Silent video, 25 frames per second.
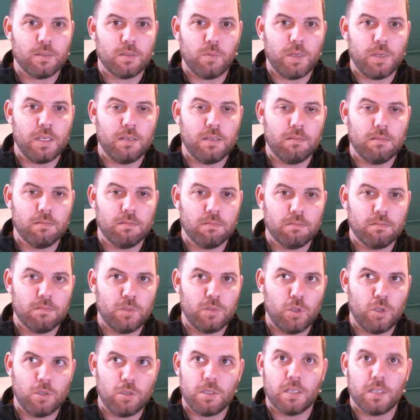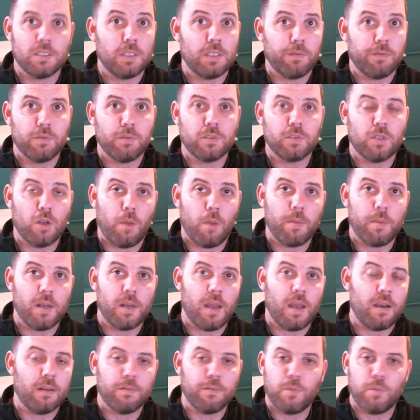Are we using a different
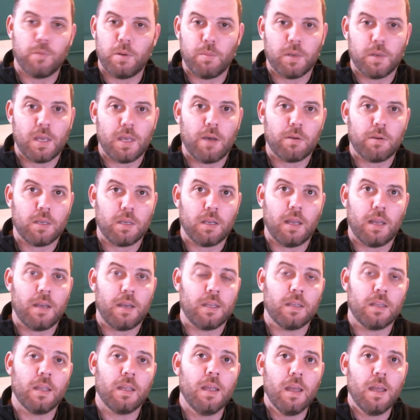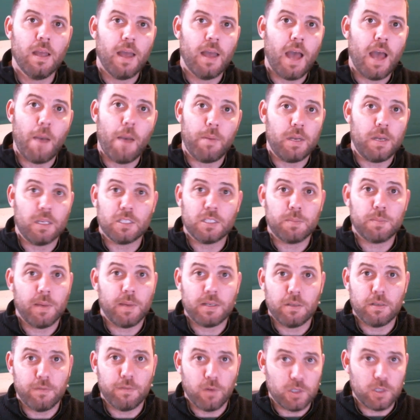denominator when we're calculating how many
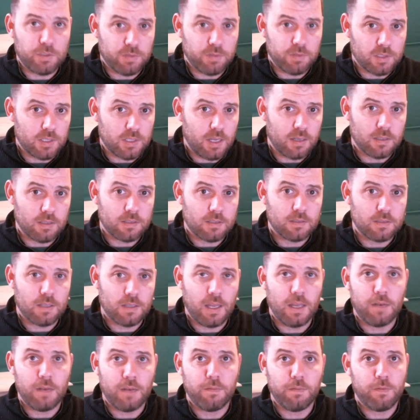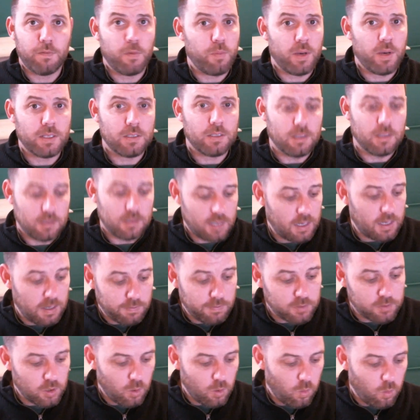expected votes for senates and for presidents? And
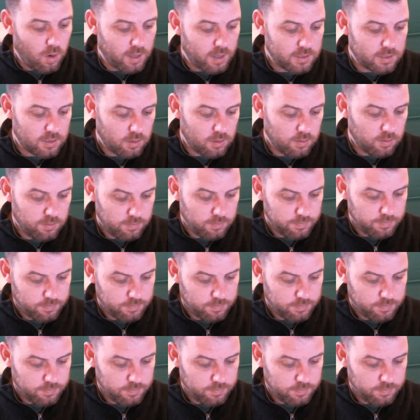if so, why so?